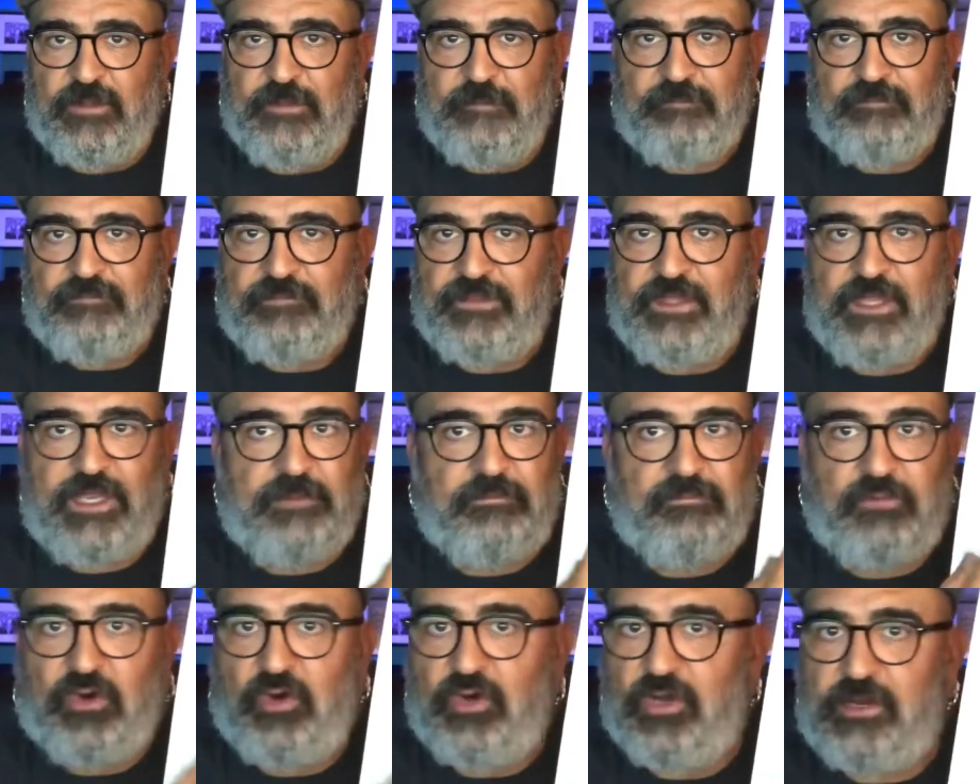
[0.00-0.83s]
They
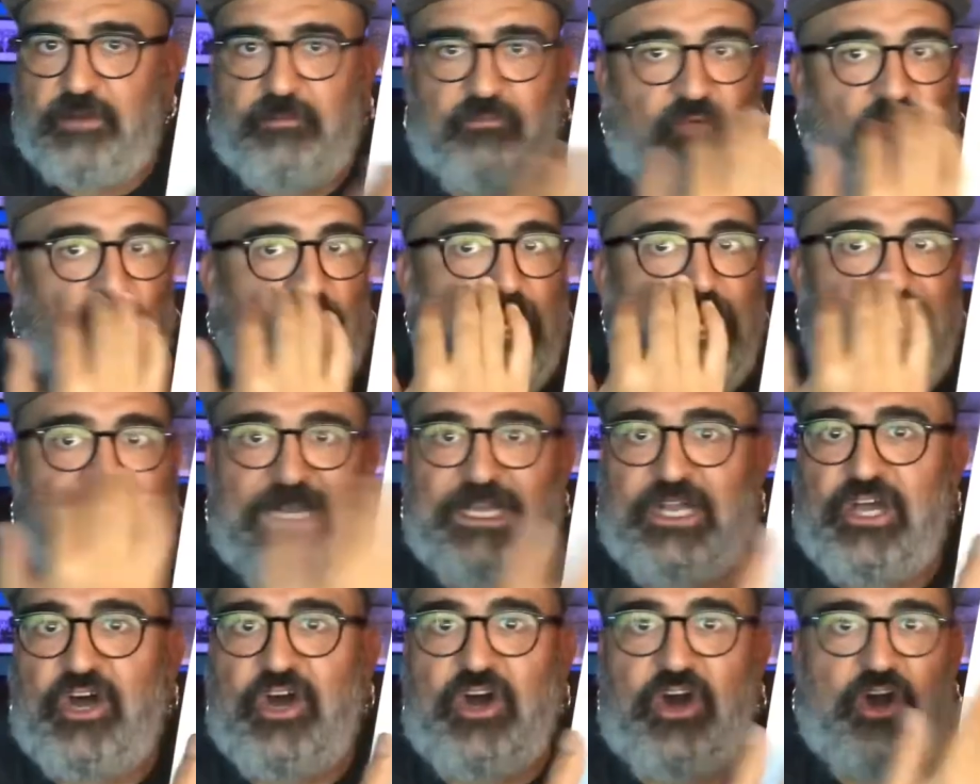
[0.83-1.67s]
put them right
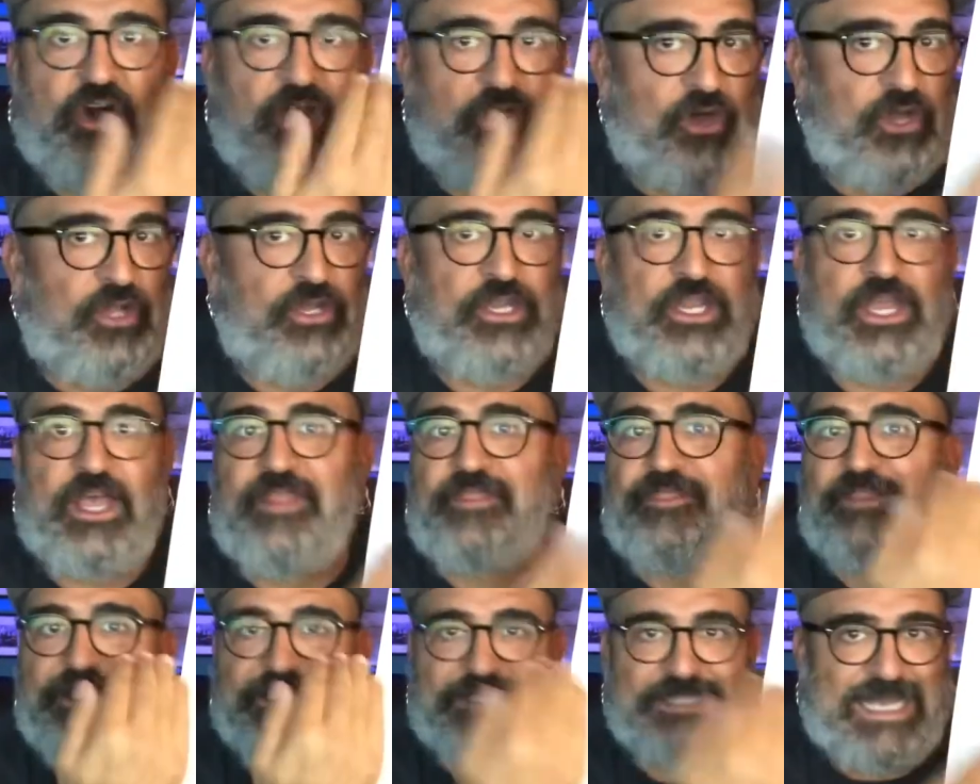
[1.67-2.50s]
on the
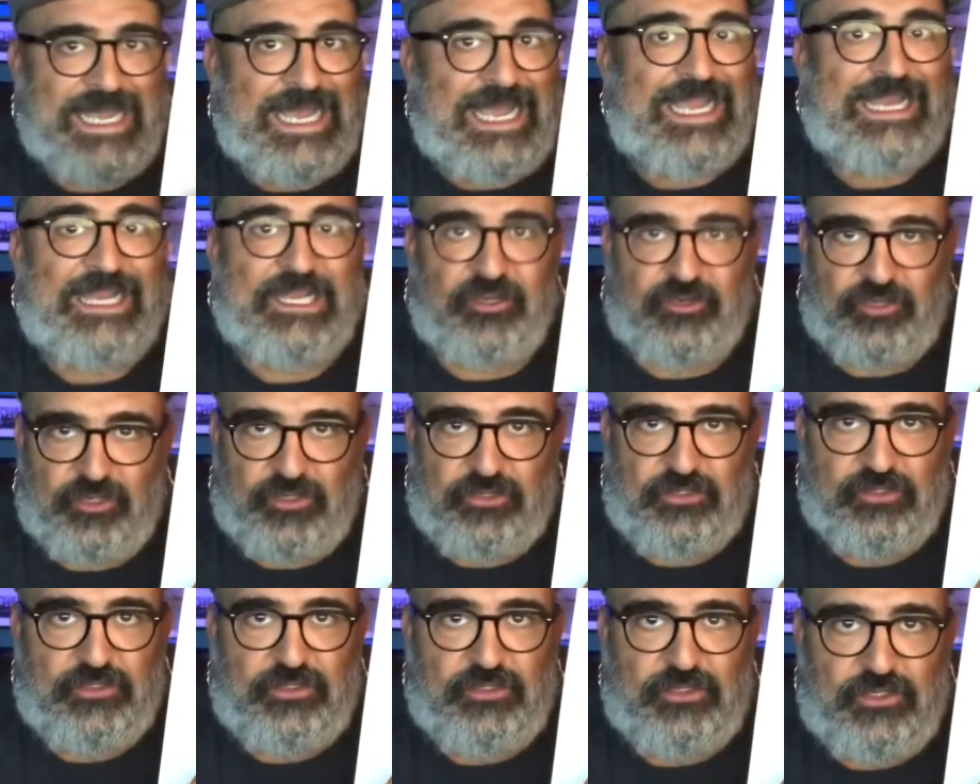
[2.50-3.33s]
tire,
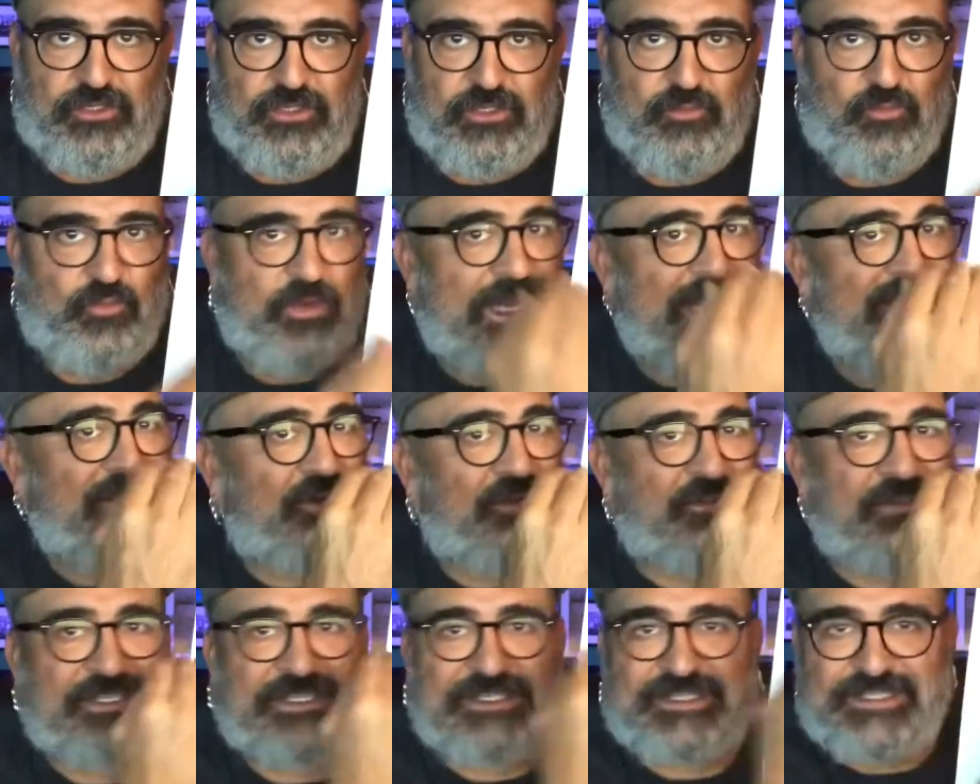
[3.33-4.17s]
right on the
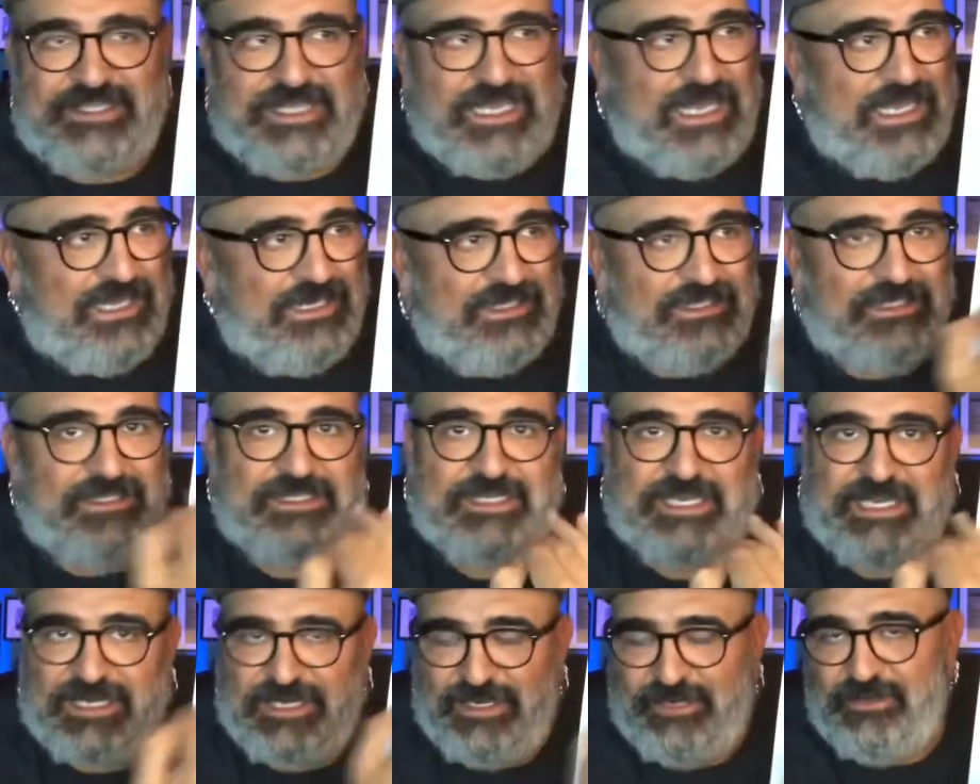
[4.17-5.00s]
side of the
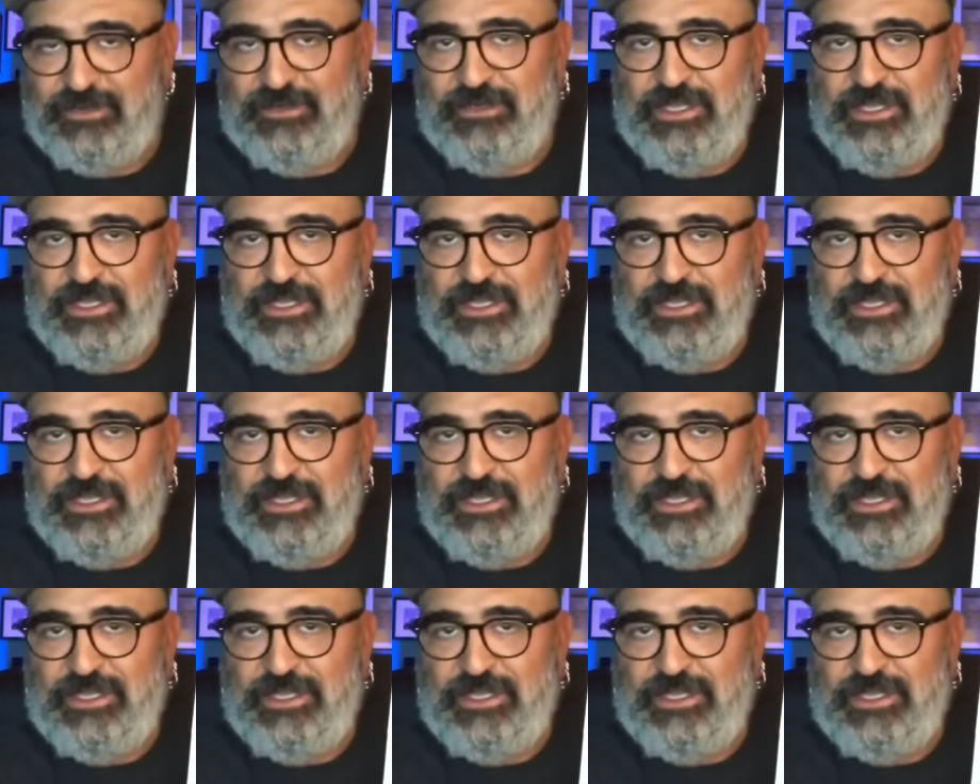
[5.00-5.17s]
tire.